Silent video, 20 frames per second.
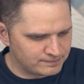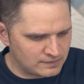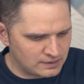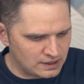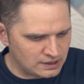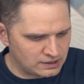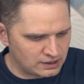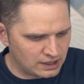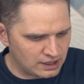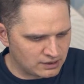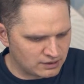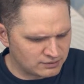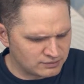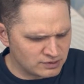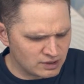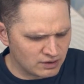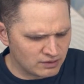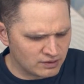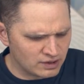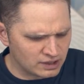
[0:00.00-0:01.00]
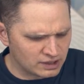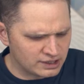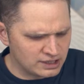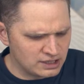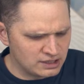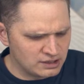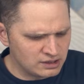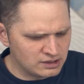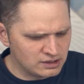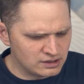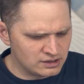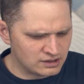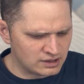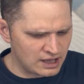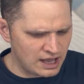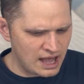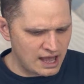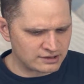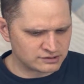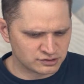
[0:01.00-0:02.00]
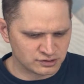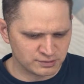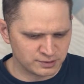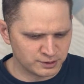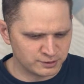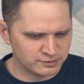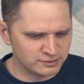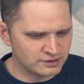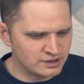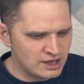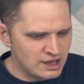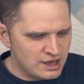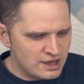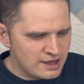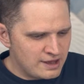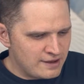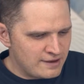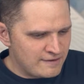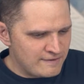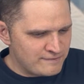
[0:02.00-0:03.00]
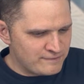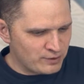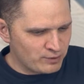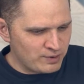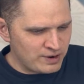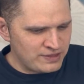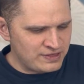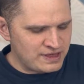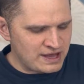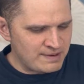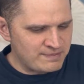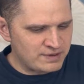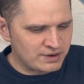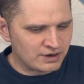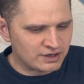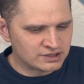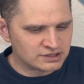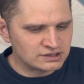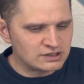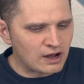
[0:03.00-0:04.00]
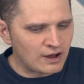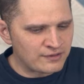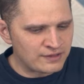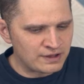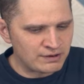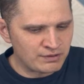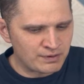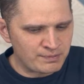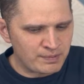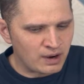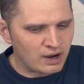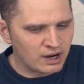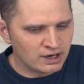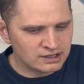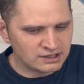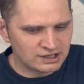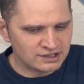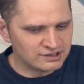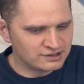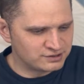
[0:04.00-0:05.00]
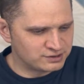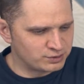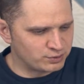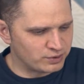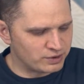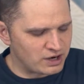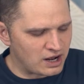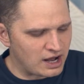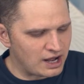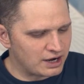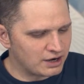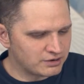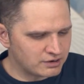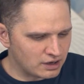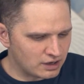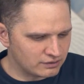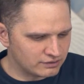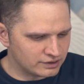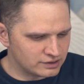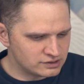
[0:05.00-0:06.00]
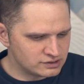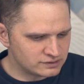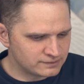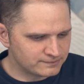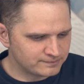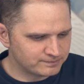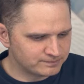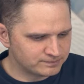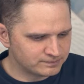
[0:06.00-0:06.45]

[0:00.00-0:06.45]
indicator. No, a key attribute. For with them, there is nothing repugnant toward higher knowledge.